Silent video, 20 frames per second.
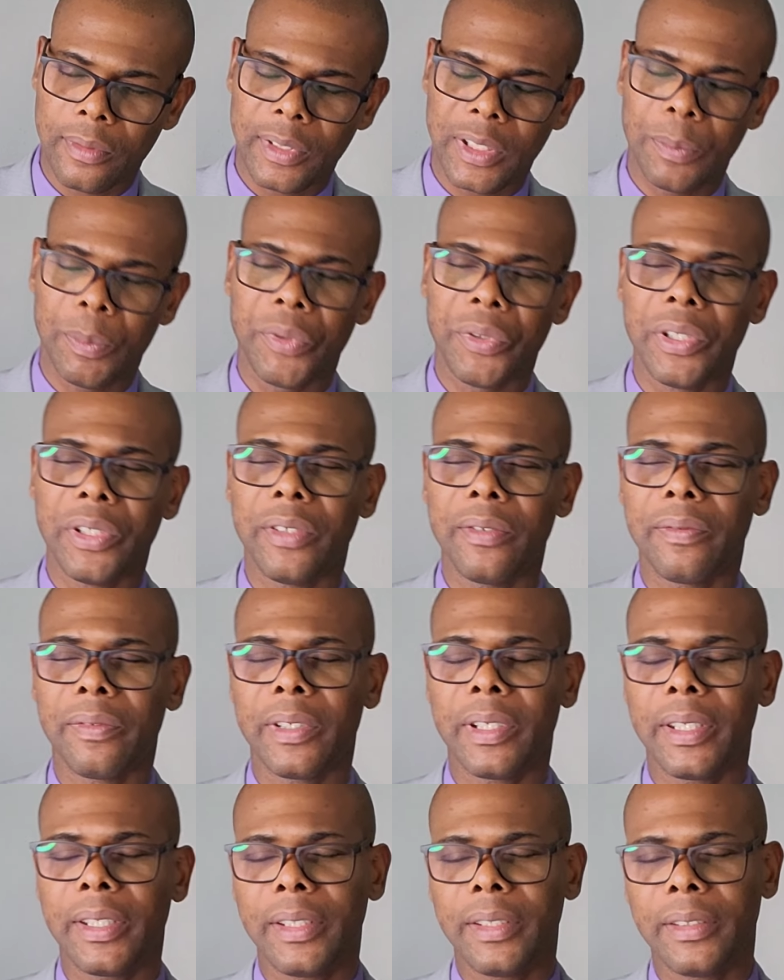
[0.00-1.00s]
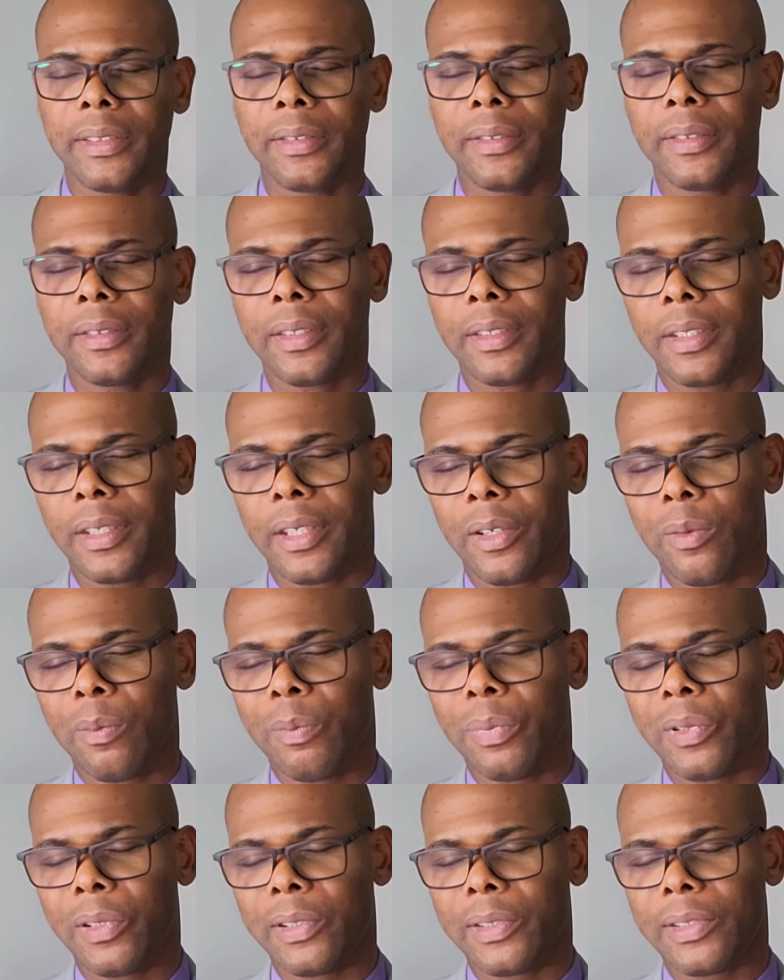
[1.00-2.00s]
Spirit divine,
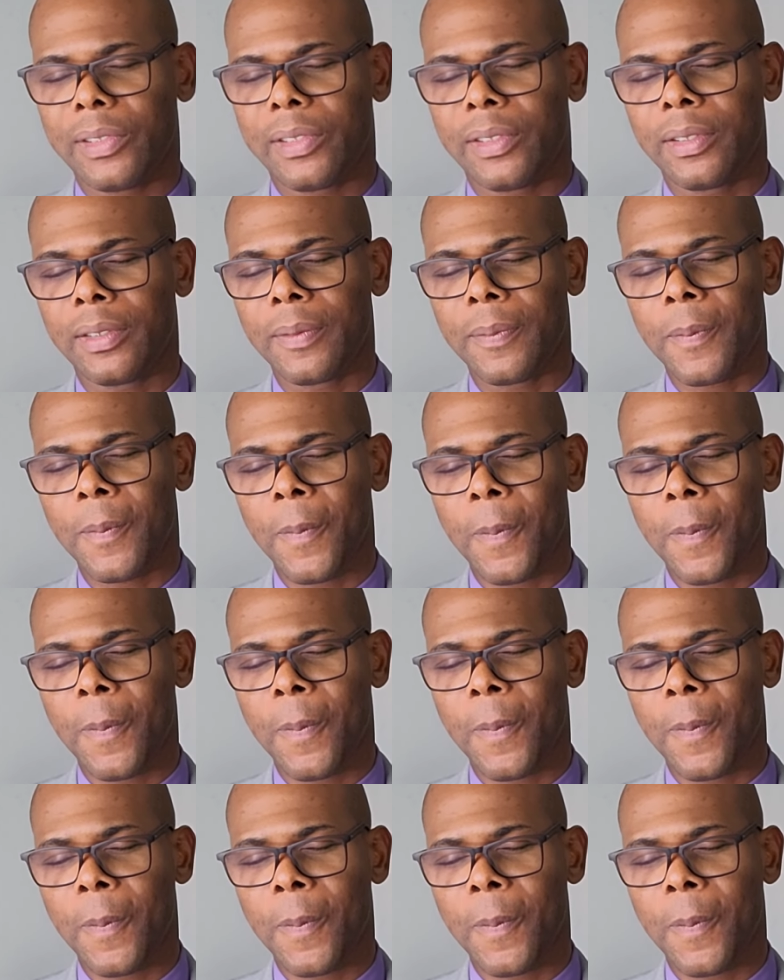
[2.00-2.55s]
help us.